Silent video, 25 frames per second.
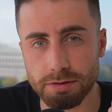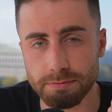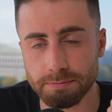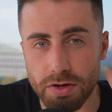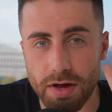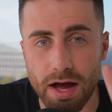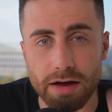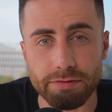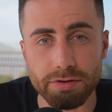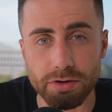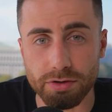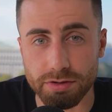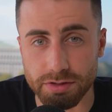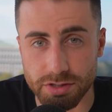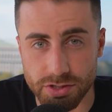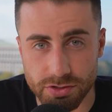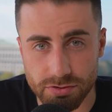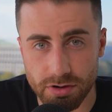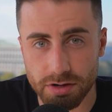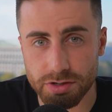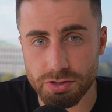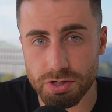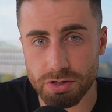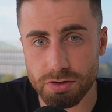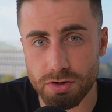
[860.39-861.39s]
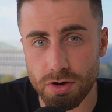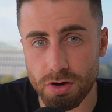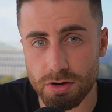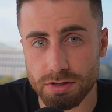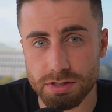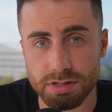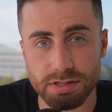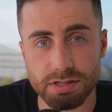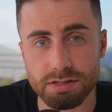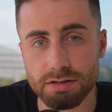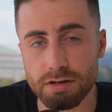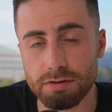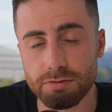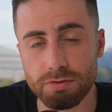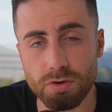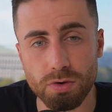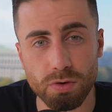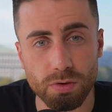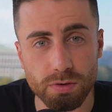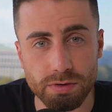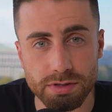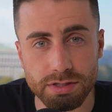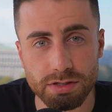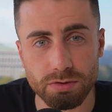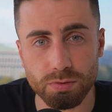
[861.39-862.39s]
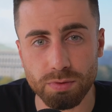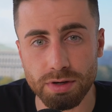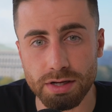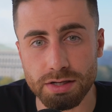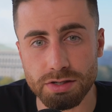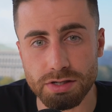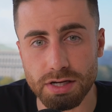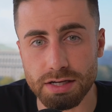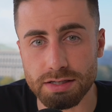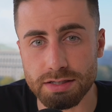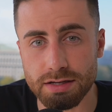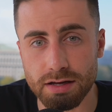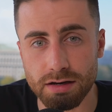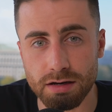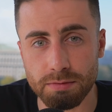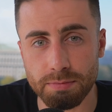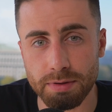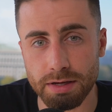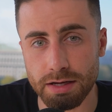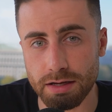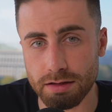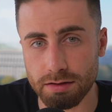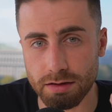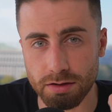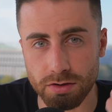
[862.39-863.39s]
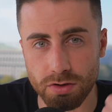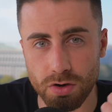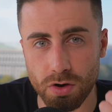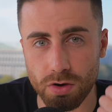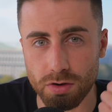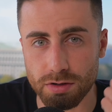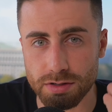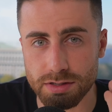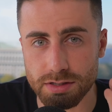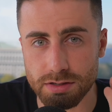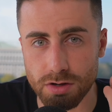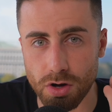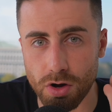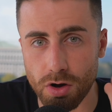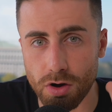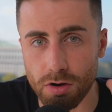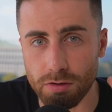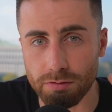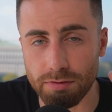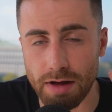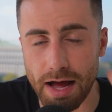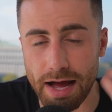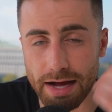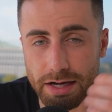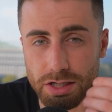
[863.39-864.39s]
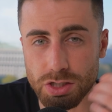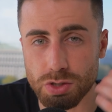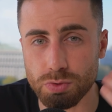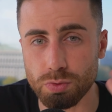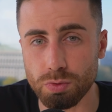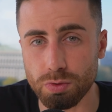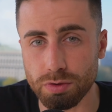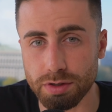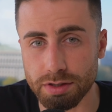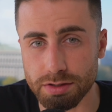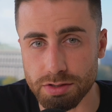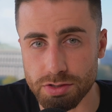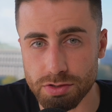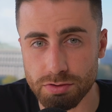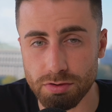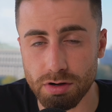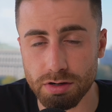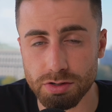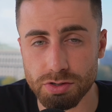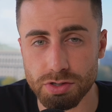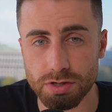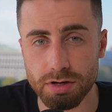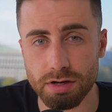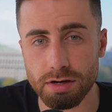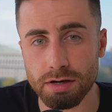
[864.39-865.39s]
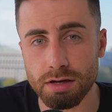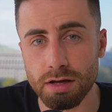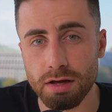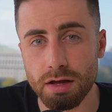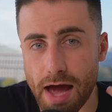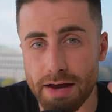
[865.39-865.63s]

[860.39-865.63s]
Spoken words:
You have your construction costs, of course, which is going to be the cost of actual construction,